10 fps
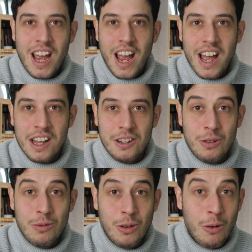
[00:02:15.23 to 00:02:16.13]
and
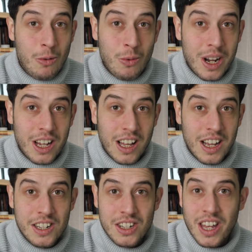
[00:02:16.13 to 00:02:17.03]
you don't
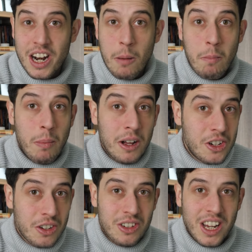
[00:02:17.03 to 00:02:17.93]
realize that a
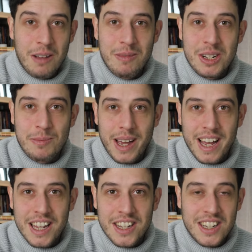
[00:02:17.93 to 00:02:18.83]
bunch of time has
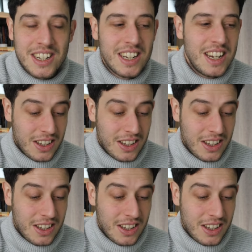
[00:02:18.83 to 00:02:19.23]
passed.